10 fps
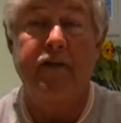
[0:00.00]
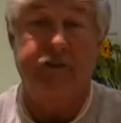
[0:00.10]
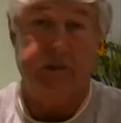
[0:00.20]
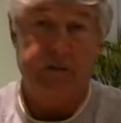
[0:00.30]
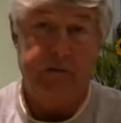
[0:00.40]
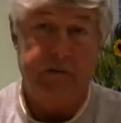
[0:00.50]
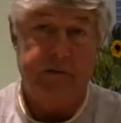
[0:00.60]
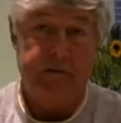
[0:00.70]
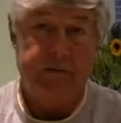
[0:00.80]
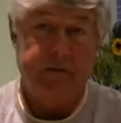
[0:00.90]
injured,
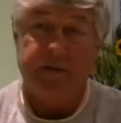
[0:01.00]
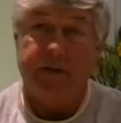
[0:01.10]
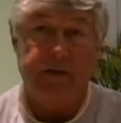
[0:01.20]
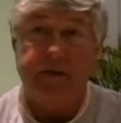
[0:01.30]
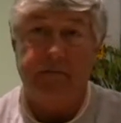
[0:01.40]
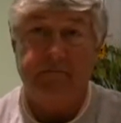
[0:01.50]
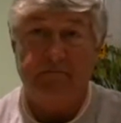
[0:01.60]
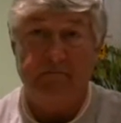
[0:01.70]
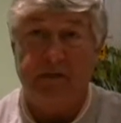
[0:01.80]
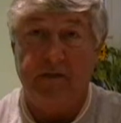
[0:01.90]
so
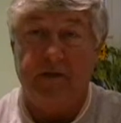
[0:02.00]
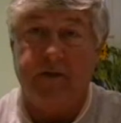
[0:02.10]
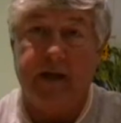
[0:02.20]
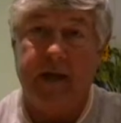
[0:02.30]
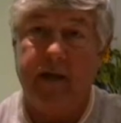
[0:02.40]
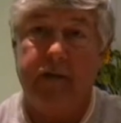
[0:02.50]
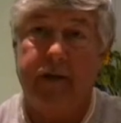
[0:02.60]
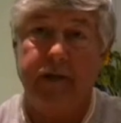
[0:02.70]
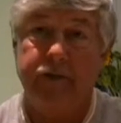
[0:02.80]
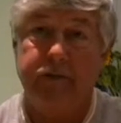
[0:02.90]
he'd gone out of the
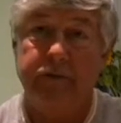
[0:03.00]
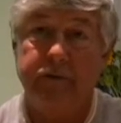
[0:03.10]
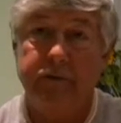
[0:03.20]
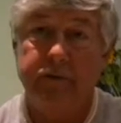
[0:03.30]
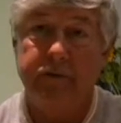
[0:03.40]
equation.